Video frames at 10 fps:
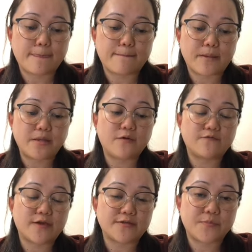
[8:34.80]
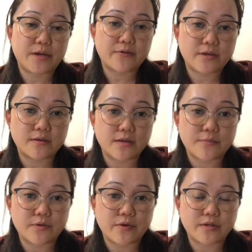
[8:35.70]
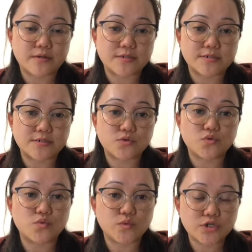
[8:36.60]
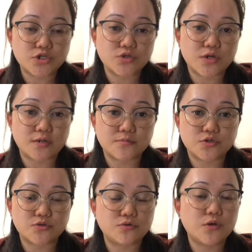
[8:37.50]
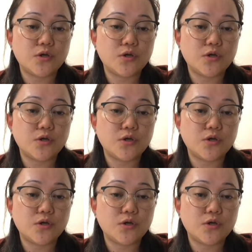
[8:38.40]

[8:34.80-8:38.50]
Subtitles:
many of the aspiring immigrant nurses who wish to come to